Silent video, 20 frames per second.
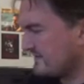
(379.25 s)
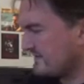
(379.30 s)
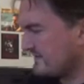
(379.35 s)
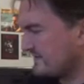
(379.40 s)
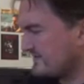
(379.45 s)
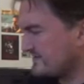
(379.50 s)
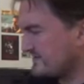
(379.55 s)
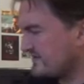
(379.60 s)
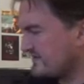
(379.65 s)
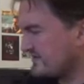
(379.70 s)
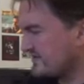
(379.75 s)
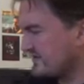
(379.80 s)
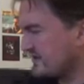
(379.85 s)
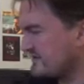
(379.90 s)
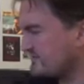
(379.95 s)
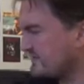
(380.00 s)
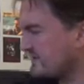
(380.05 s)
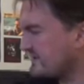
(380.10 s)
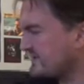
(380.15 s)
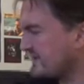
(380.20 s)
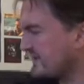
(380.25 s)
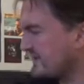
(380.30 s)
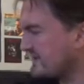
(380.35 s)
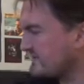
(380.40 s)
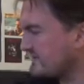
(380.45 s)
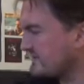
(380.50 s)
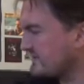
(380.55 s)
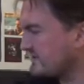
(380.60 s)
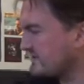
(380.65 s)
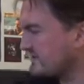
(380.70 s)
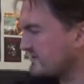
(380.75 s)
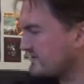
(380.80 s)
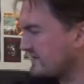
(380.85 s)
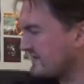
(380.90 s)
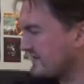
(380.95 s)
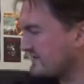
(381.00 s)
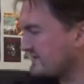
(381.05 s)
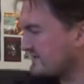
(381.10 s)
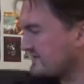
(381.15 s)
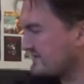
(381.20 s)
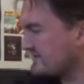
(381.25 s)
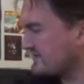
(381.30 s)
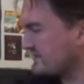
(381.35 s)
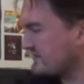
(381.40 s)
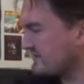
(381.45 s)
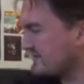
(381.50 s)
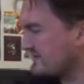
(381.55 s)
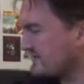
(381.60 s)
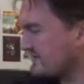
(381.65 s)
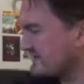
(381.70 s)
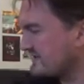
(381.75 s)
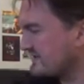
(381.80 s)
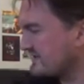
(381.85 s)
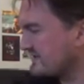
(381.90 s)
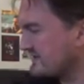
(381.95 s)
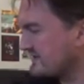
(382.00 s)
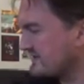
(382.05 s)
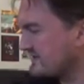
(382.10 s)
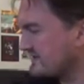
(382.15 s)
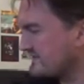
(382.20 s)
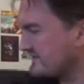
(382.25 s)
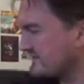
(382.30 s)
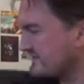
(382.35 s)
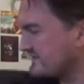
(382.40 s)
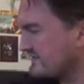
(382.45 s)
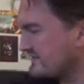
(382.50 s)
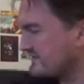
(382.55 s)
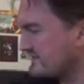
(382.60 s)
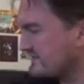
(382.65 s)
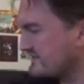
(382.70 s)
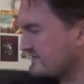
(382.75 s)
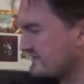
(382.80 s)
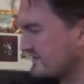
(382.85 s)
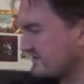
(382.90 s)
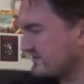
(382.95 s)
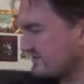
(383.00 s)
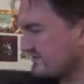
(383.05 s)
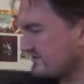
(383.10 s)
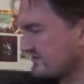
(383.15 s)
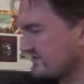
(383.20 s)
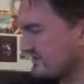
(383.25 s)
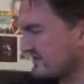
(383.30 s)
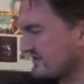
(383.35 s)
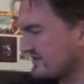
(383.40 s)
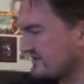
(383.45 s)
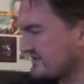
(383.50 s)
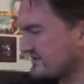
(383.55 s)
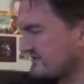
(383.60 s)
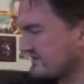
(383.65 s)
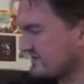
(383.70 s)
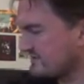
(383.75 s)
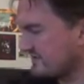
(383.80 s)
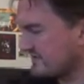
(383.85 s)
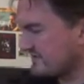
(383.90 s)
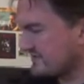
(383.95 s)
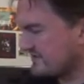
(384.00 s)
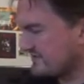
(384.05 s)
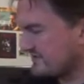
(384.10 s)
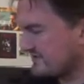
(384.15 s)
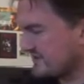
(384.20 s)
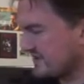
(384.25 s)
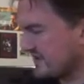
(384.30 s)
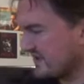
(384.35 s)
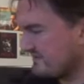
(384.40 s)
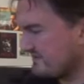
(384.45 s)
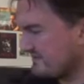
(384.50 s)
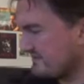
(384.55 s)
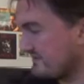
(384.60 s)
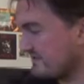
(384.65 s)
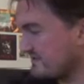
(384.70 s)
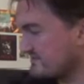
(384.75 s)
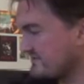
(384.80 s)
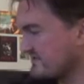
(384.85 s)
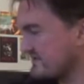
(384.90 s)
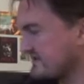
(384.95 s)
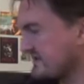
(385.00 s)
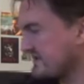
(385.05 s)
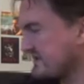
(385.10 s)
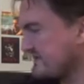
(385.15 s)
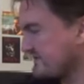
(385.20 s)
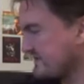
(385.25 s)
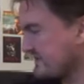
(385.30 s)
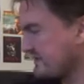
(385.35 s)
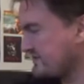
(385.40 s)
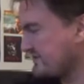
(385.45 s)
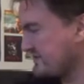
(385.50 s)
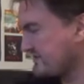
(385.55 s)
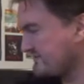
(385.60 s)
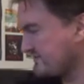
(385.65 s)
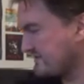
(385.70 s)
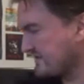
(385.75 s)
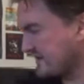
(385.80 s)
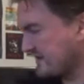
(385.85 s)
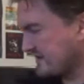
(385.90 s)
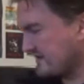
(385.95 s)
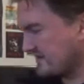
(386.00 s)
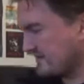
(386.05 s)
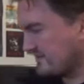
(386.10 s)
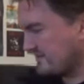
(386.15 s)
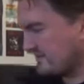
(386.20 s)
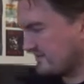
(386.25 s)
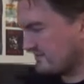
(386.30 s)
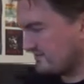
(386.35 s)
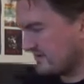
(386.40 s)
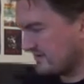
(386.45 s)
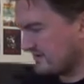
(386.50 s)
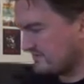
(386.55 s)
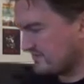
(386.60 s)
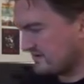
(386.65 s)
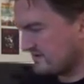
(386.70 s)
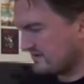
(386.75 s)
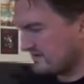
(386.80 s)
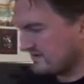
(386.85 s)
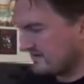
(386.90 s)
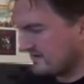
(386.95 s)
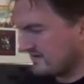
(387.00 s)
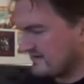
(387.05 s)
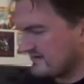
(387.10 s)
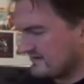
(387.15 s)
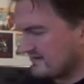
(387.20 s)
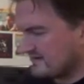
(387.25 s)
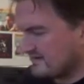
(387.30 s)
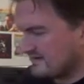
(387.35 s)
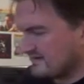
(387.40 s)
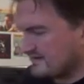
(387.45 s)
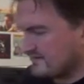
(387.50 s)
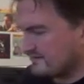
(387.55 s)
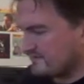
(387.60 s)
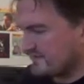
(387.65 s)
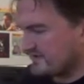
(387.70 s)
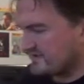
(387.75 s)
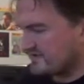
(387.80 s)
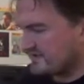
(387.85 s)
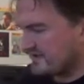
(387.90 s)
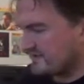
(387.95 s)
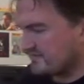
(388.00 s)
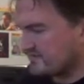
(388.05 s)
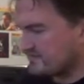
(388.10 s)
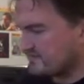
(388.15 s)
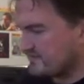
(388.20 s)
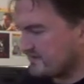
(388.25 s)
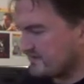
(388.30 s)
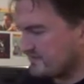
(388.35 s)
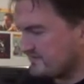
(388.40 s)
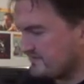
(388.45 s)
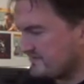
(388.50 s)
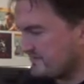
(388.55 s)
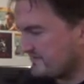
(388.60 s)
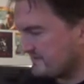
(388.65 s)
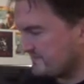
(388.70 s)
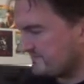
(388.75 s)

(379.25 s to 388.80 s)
Vintage EPK featurettes, US and international versions. Theatrical trailers, TV spots, stills gallery. Reversible sleeve featuring fucking artwork, blah blah. By Sam Smith.